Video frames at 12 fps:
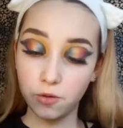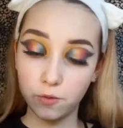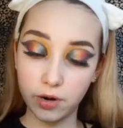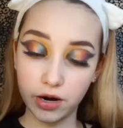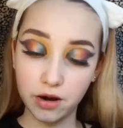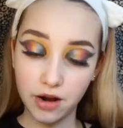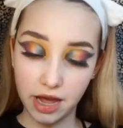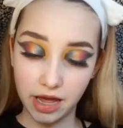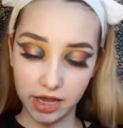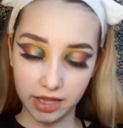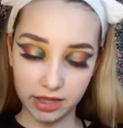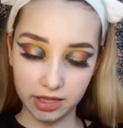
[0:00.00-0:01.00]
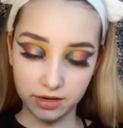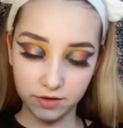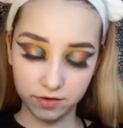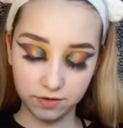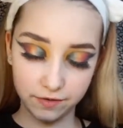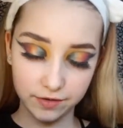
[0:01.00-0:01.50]
where I
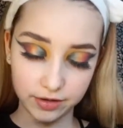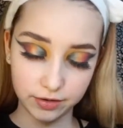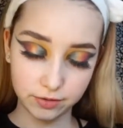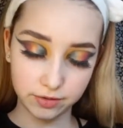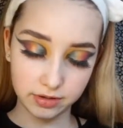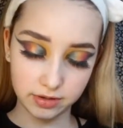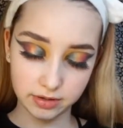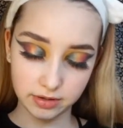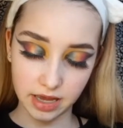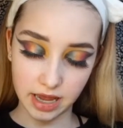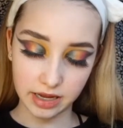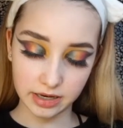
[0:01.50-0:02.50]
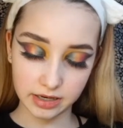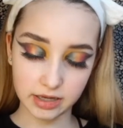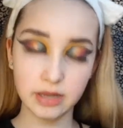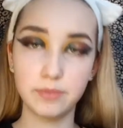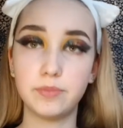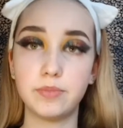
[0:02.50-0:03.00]
didn't feel
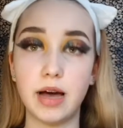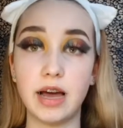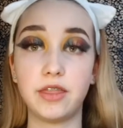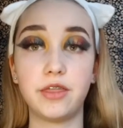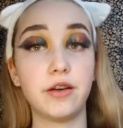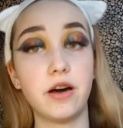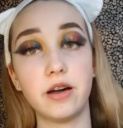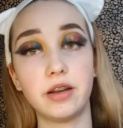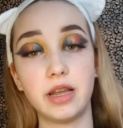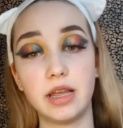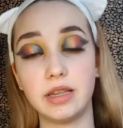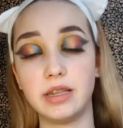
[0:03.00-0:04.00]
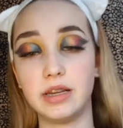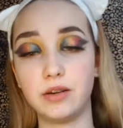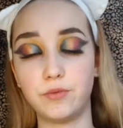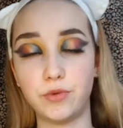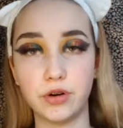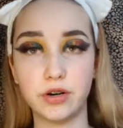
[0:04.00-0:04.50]
handy. I thought it
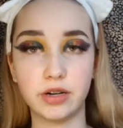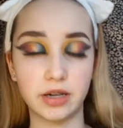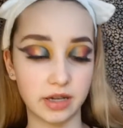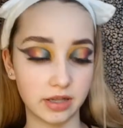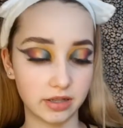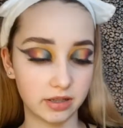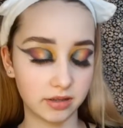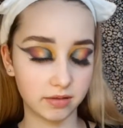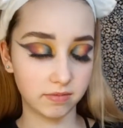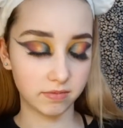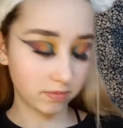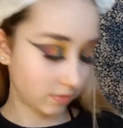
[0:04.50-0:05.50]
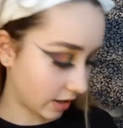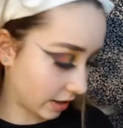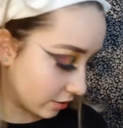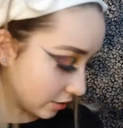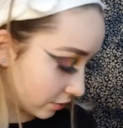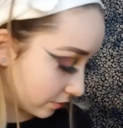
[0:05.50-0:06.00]
didn't work, and
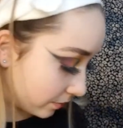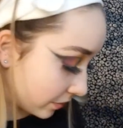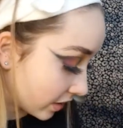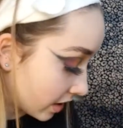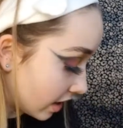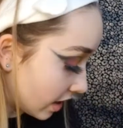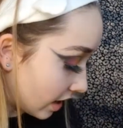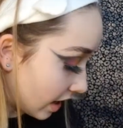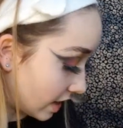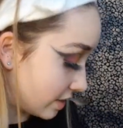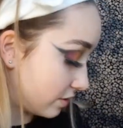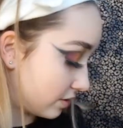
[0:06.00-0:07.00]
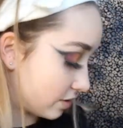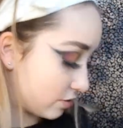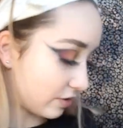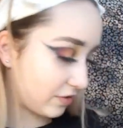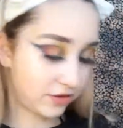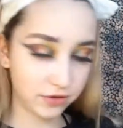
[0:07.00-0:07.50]
I don't know. I don't
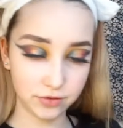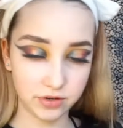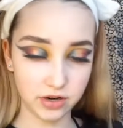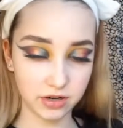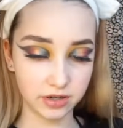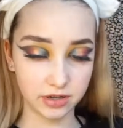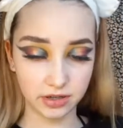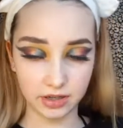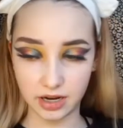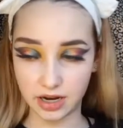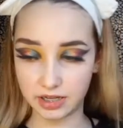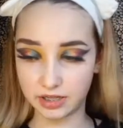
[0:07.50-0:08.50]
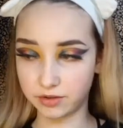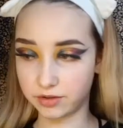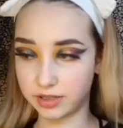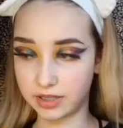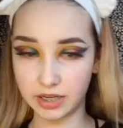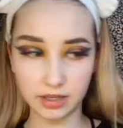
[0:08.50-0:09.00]
know if you guys
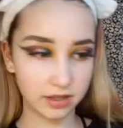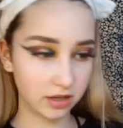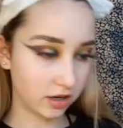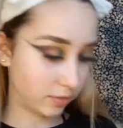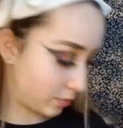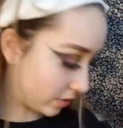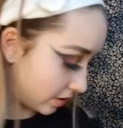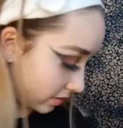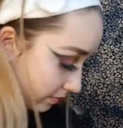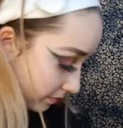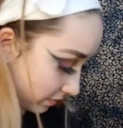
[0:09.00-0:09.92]
are on TikTok, but